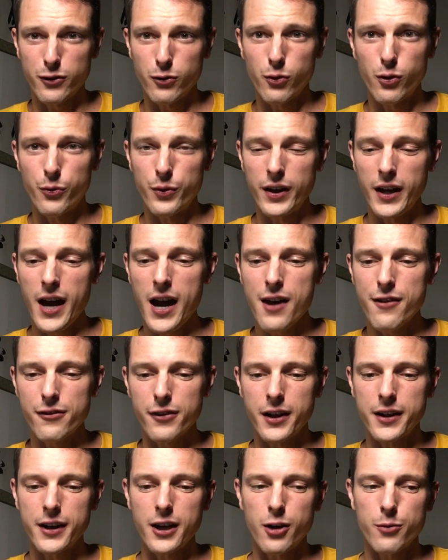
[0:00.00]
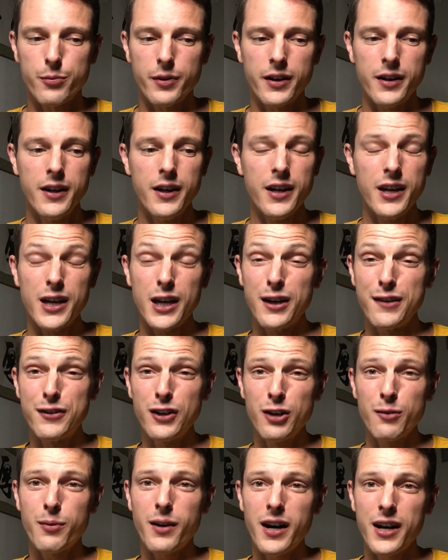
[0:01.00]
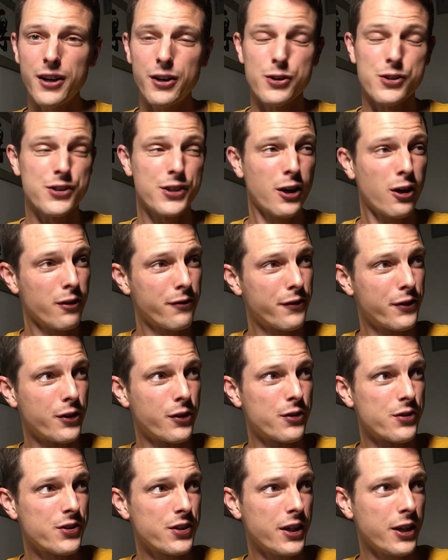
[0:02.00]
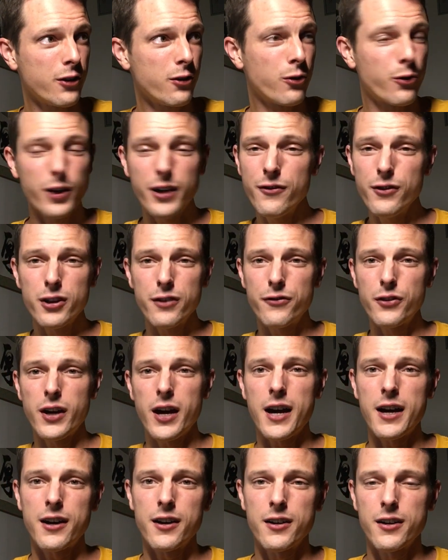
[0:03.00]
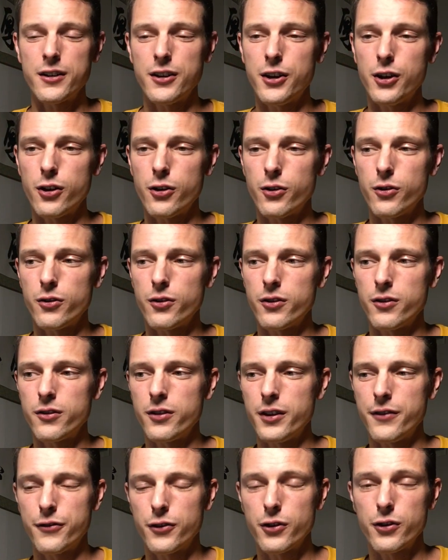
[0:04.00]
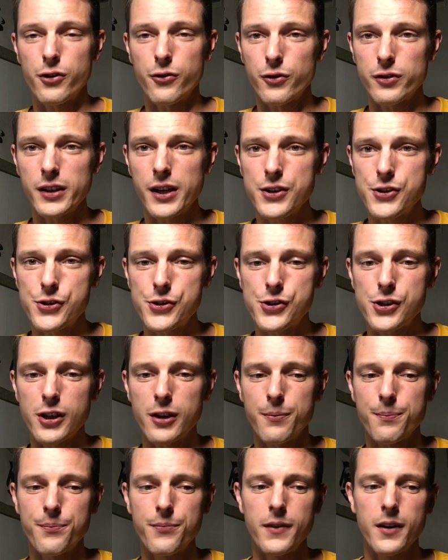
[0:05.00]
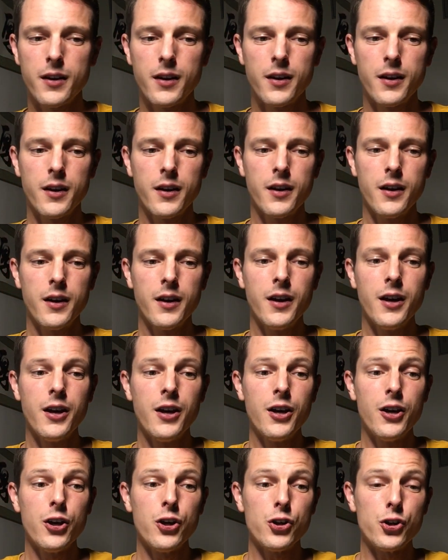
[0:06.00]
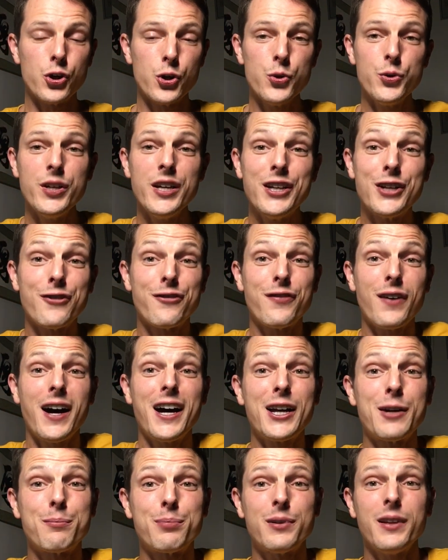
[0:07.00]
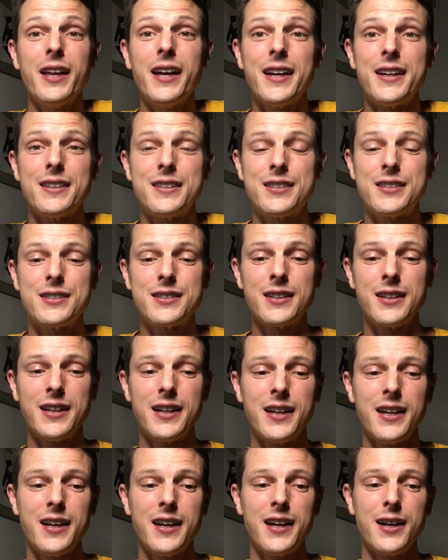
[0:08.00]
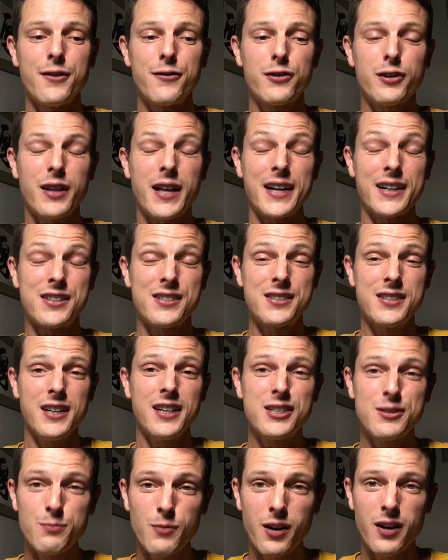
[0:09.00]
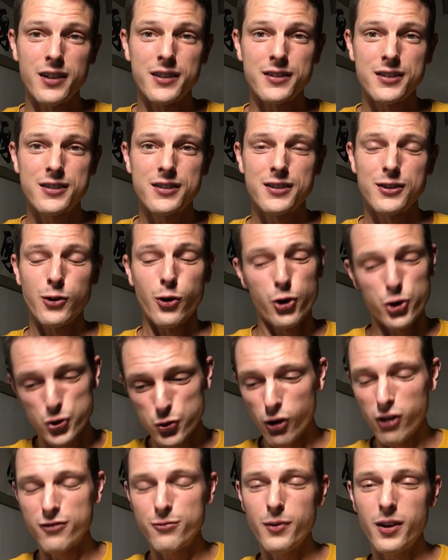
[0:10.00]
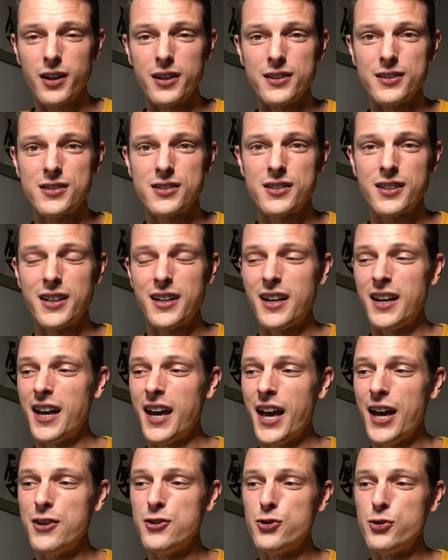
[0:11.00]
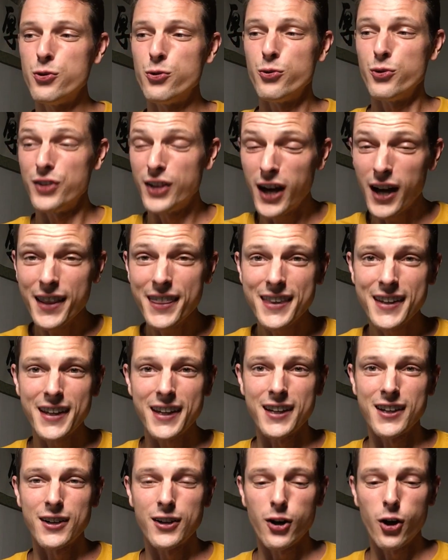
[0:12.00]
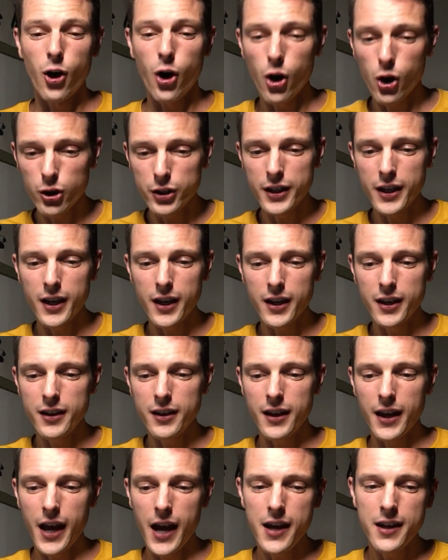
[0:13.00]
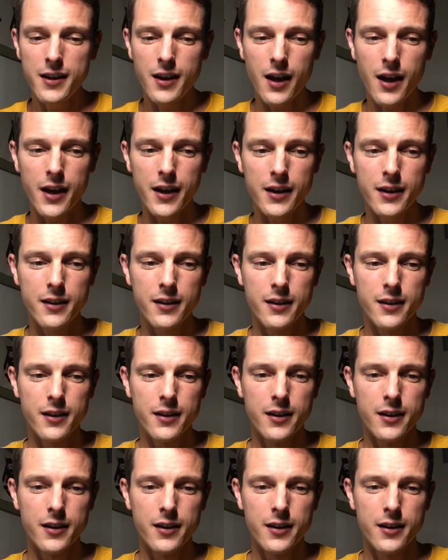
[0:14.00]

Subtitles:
for what we have right now, but if you're by yourself and you're single, or even if you got, you know, if you're in a relationship, you need to find a place for like 6 months or 12 months and do nothing all day and night